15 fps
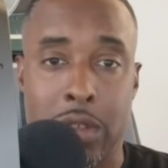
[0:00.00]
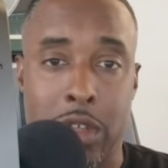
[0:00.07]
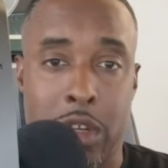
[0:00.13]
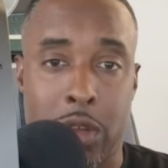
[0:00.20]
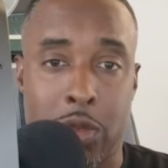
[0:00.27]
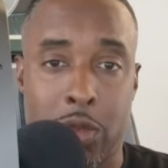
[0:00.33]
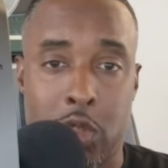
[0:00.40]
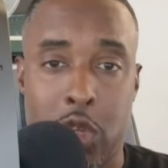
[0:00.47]
you
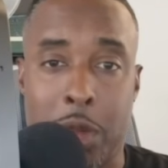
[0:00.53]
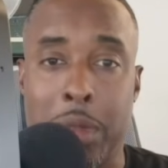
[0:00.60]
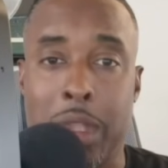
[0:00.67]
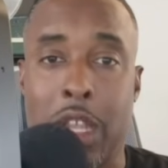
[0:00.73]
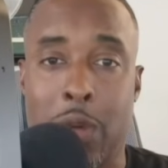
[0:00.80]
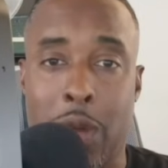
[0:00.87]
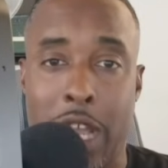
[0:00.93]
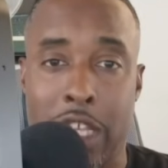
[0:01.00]
know, trimming
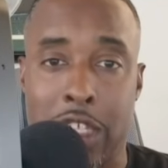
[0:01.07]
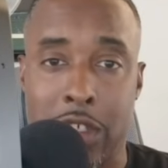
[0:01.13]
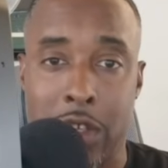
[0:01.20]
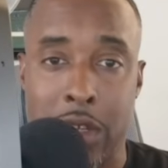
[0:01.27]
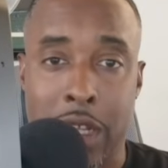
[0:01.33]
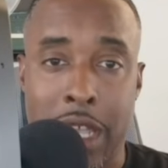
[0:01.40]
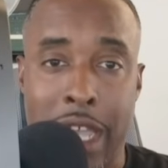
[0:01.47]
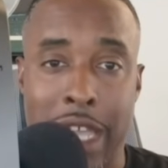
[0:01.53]
their
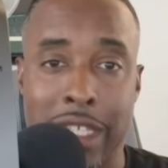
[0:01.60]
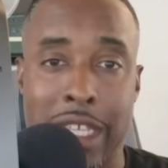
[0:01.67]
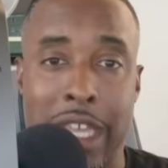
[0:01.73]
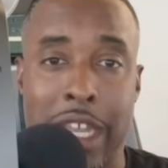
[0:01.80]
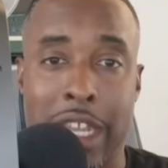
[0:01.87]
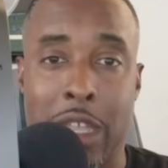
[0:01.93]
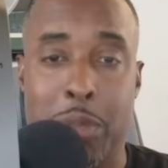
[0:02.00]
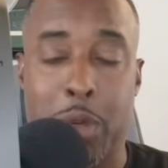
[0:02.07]
roster as they
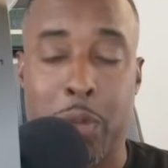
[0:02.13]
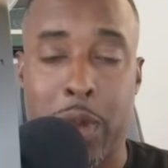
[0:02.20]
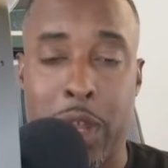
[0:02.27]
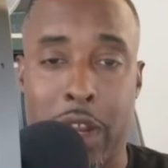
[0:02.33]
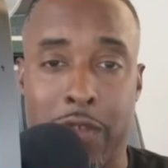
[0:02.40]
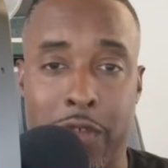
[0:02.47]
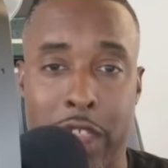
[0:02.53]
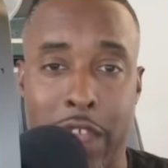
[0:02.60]
got to get
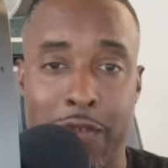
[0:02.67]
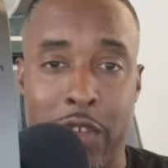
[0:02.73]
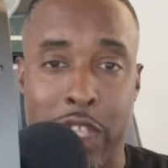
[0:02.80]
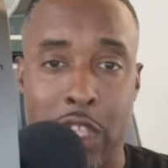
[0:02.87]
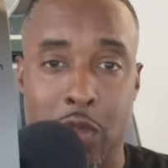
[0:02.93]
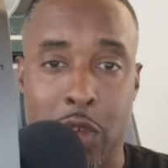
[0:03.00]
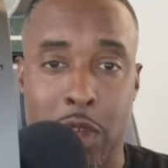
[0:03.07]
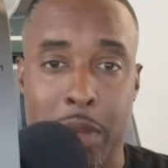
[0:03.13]
prepared for that
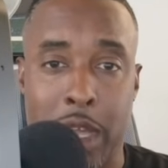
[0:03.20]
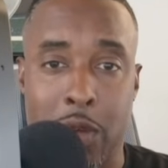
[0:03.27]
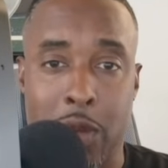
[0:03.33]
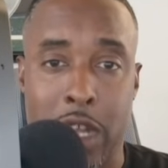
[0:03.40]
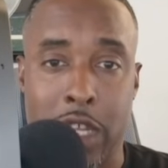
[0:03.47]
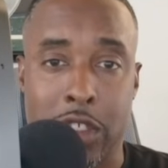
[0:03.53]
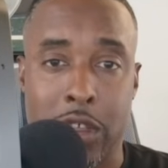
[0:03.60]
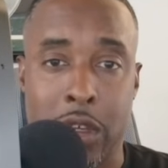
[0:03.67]
53-man
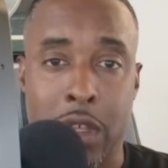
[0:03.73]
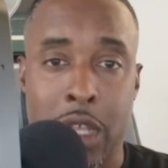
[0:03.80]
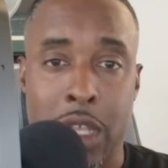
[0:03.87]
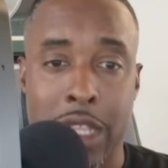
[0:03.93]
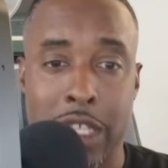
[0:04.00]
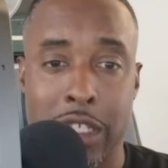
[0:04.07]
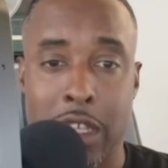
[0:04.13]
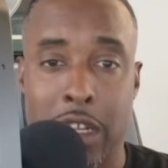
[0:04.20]
roster
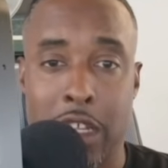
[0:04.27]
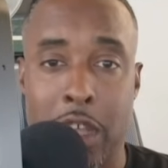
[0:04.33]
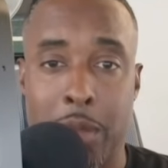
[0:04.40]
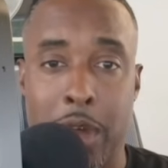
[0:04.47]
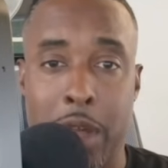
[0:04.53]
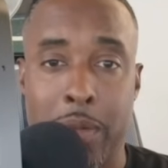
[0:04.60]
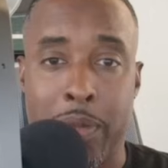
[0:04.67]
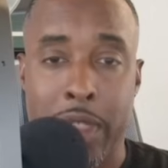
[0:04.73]
that's going to
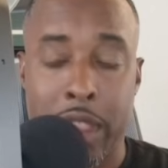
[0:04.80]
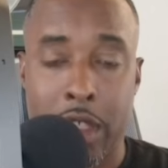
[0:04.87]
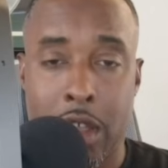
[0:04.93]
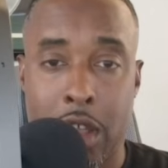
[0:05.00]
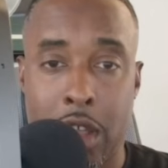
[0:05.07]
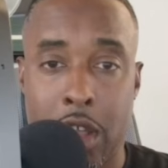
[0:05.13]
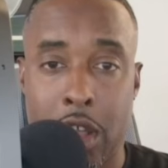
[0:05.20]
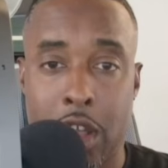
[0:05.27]
come up
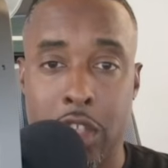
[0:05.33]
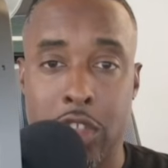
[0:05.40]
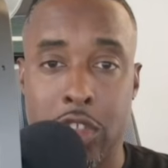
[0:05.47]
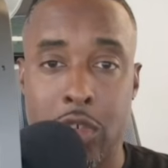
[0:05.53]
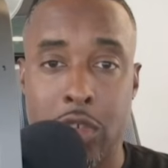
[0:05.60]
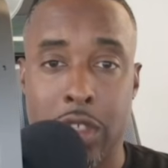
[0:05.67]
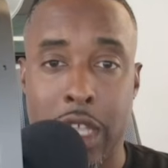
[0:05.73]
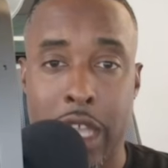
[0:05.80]
on
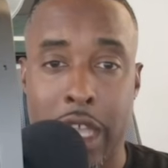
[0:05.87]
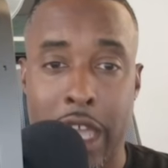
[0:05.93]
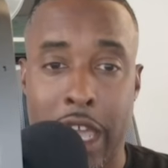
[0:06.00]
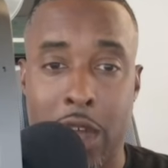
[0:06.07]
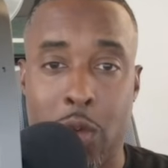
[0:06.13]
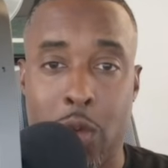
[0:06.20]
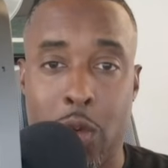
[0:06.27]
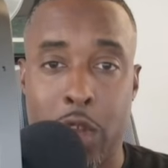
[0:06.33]
Tuesday
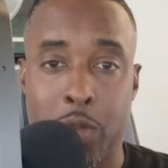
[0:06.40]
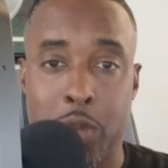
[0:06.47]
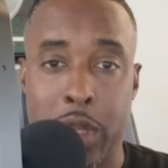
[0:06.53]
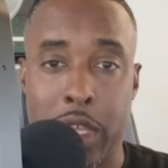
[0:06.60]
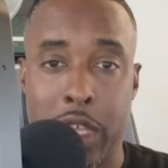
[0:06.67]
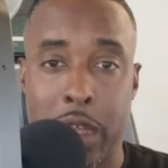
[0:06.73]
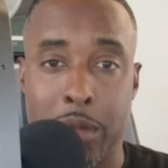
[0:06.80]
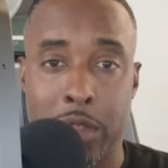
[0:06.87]
at 1
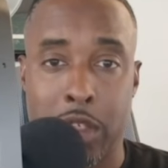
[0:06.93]
p.m.